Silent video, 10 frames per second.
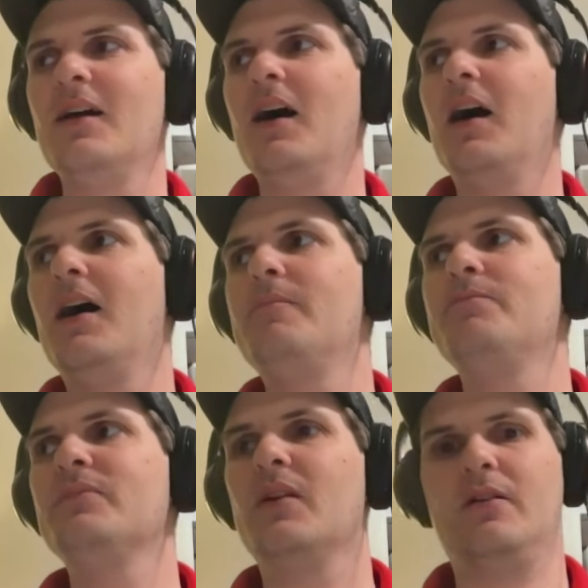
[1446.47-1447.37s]

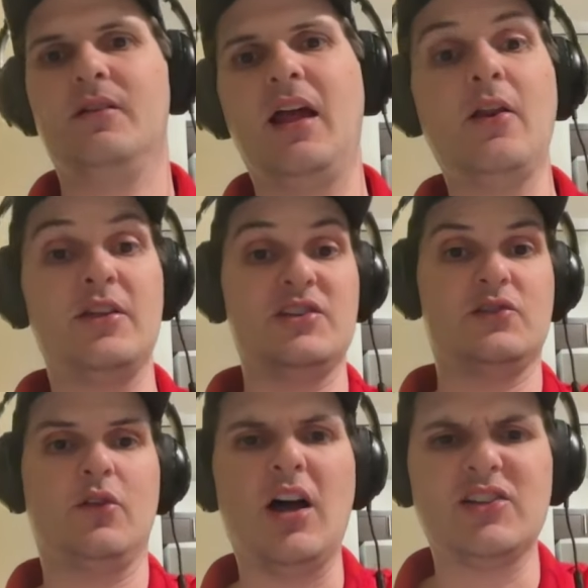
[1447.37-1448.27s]
Um, I know they just
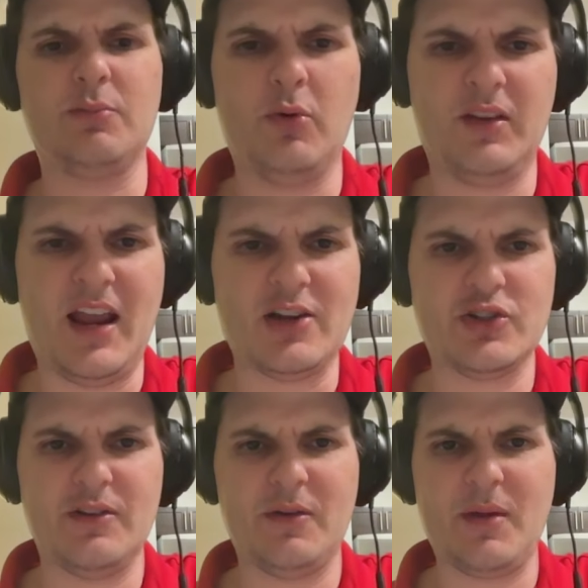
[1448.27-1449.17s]
lost to Portland,
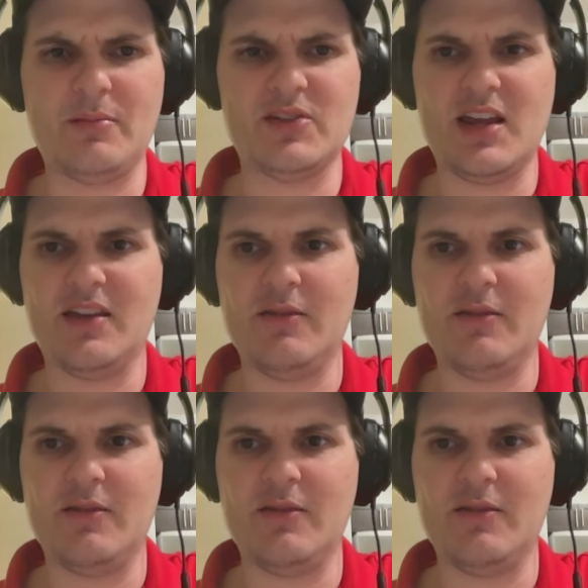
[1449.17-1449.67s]
actually, if I'm not mistaken.